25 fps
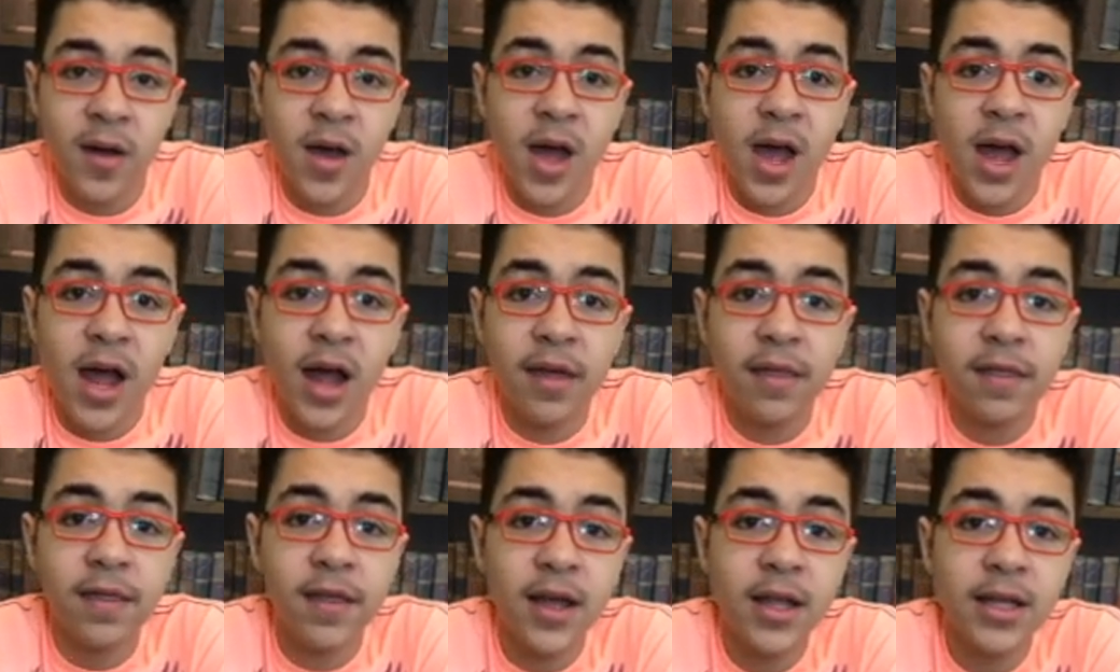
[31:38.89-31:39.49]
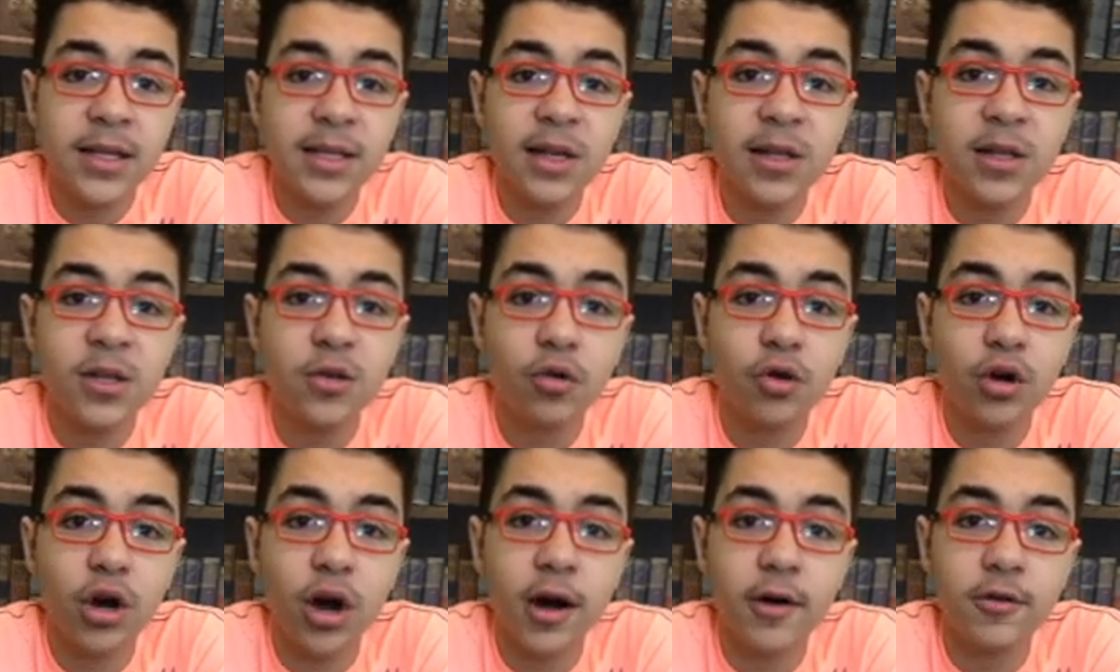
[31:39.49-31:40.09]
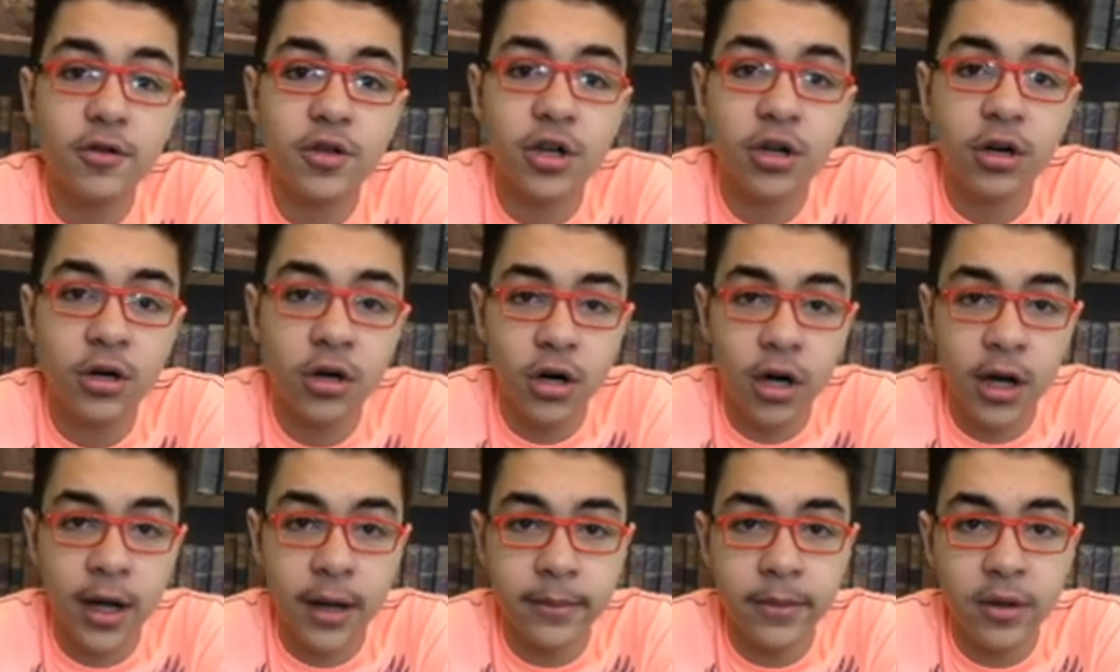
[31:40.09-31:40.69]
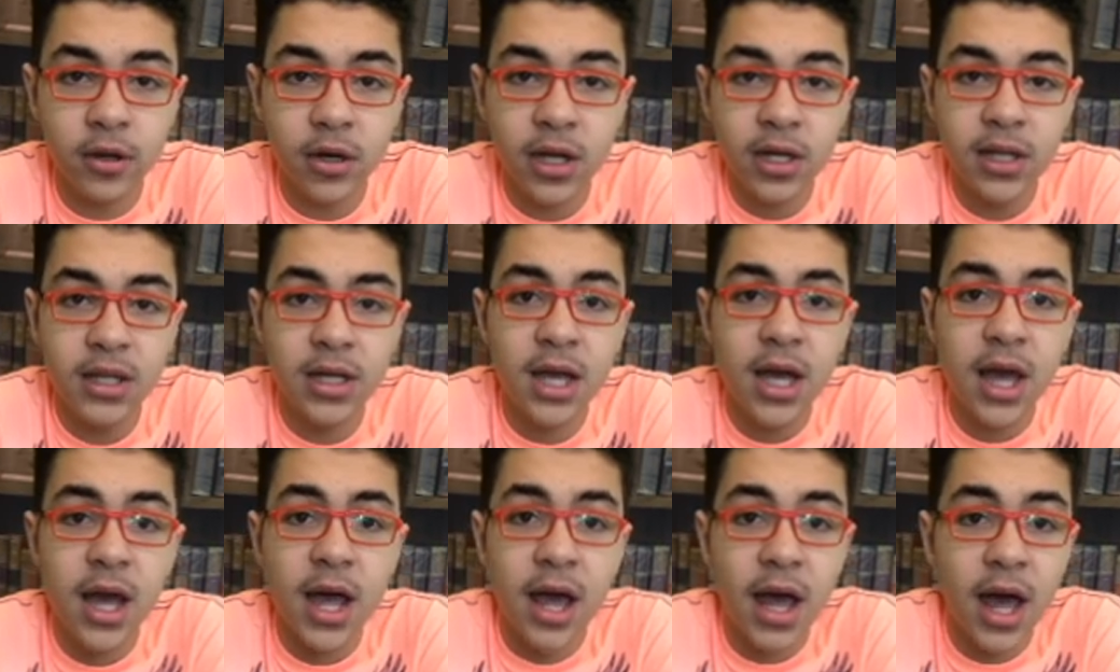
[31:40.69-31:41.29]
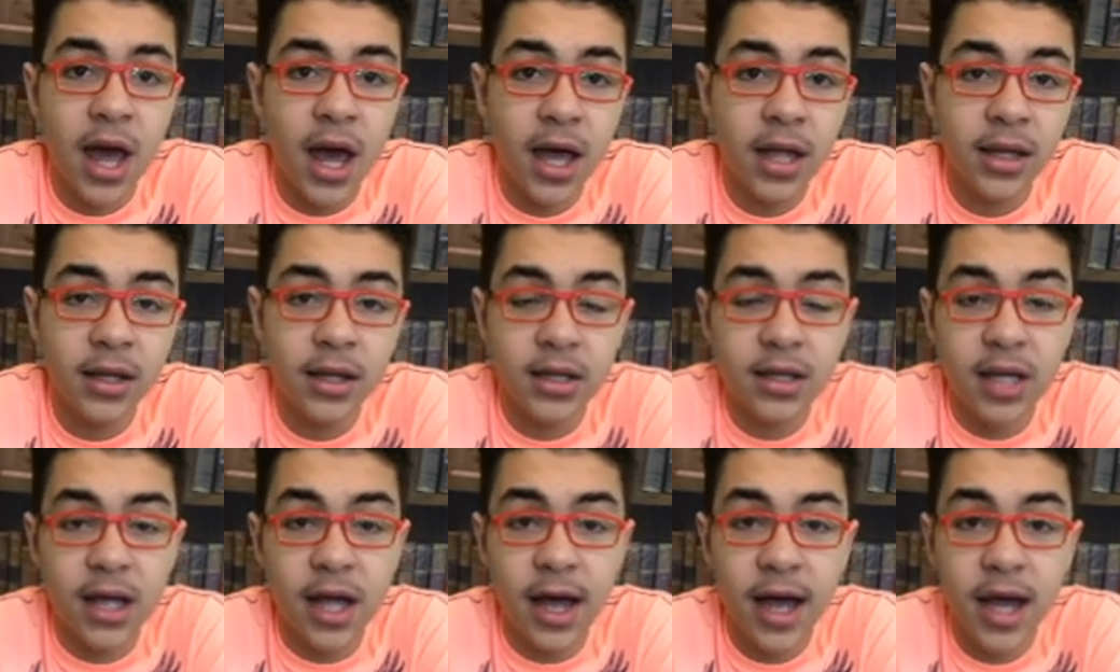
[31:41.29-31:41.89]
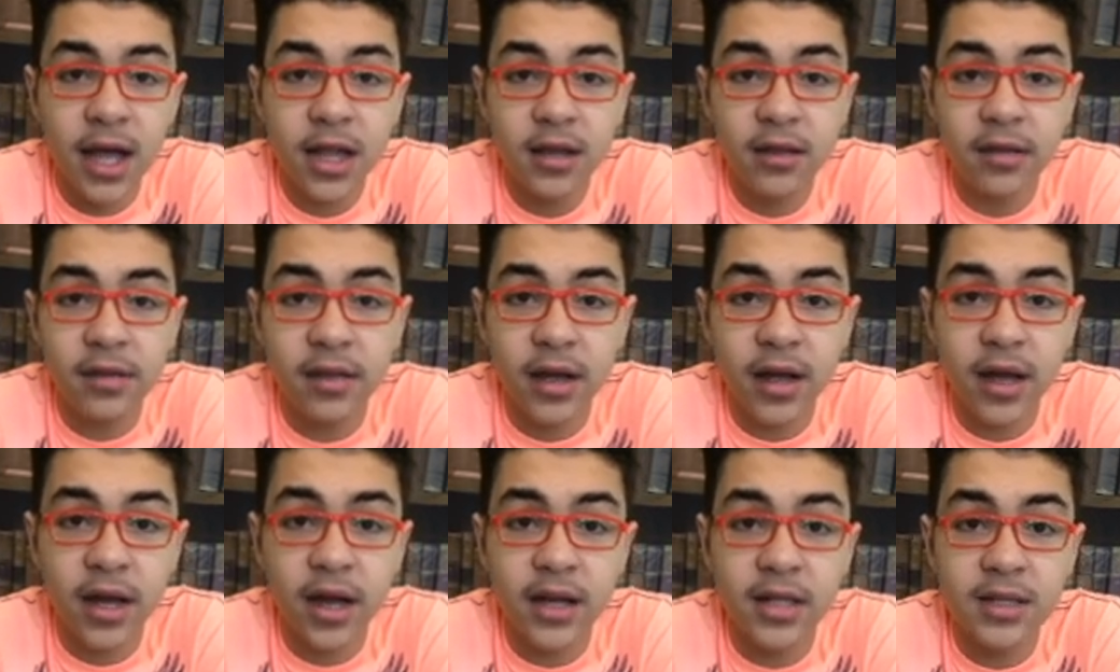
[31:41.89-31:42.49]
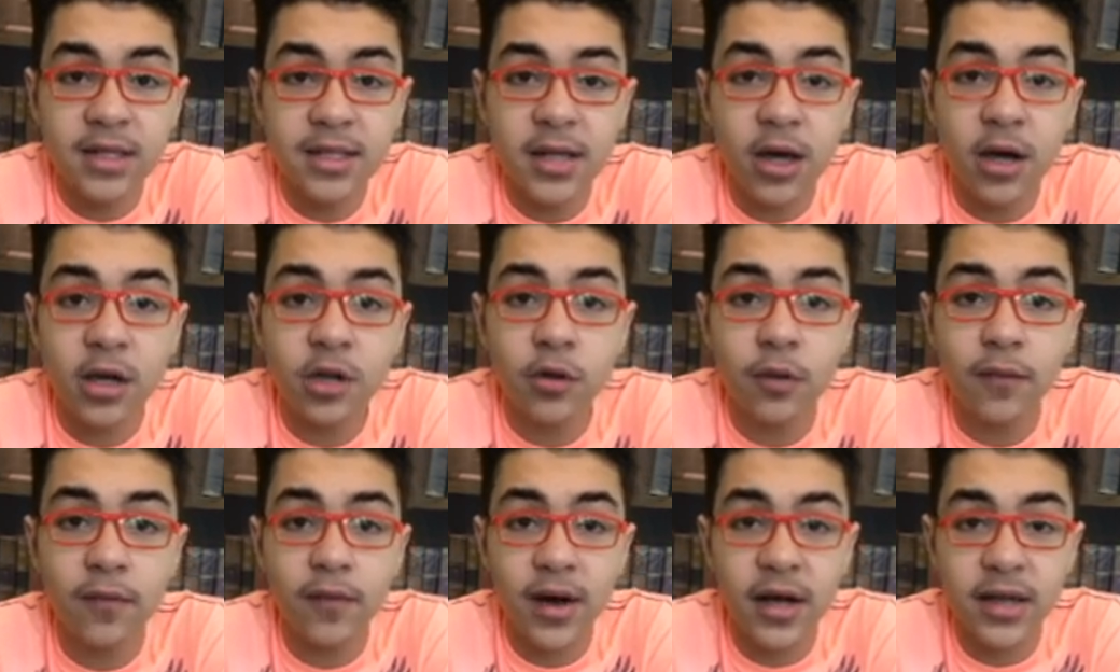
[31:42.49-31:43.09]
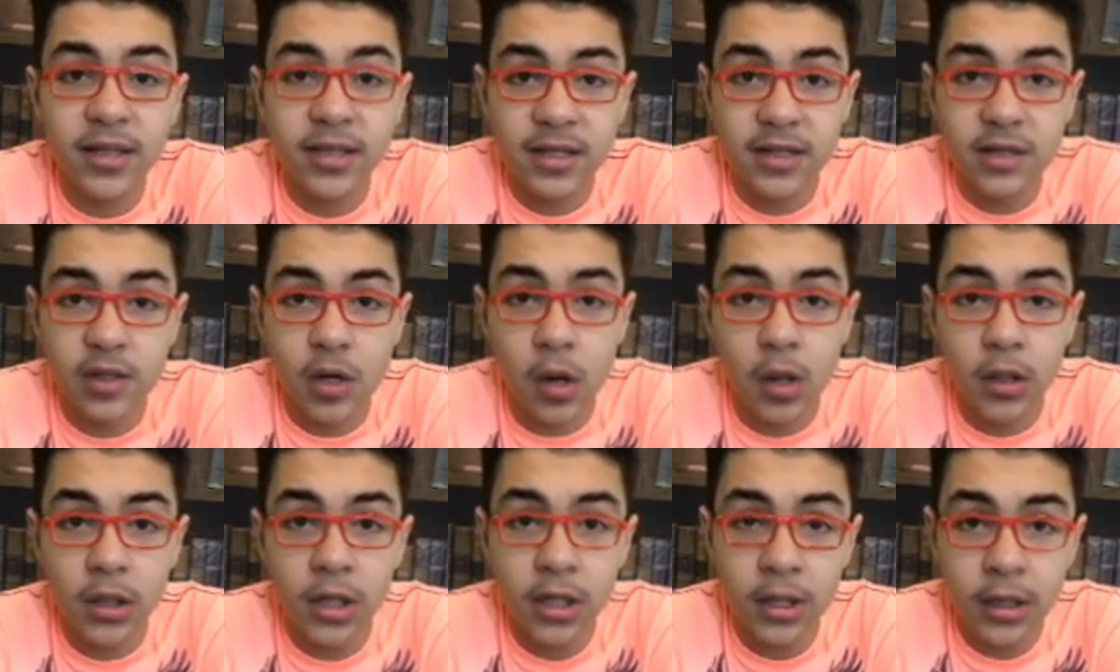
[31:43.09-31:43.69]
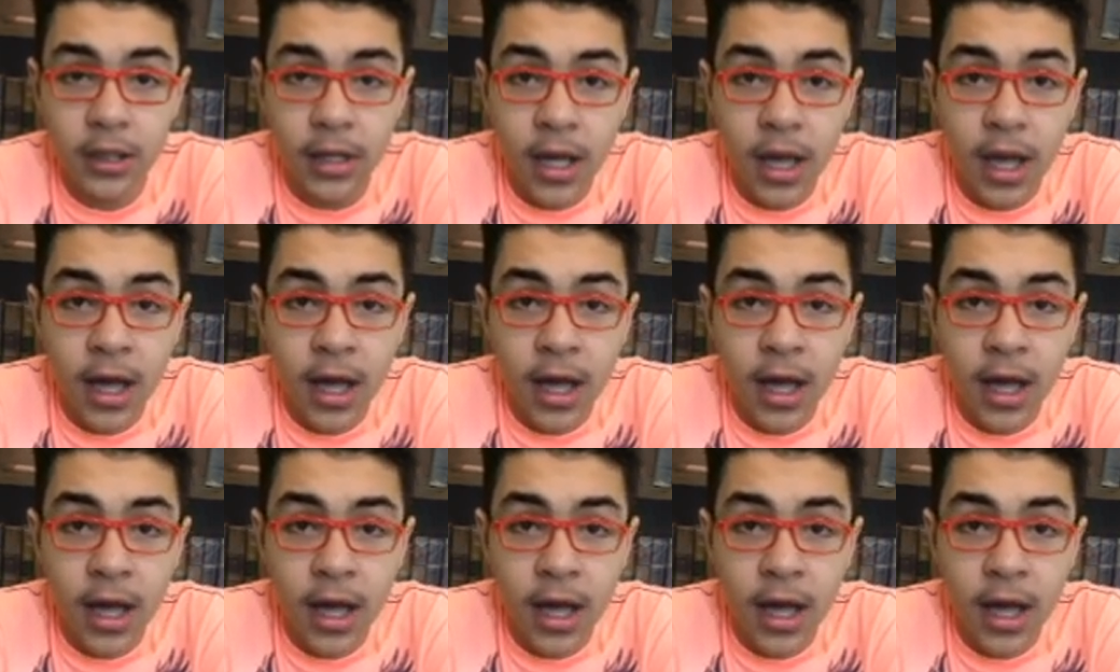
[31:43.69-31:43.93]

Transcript: And then Sadie took out her amulet, and it had the sign of Isis on it.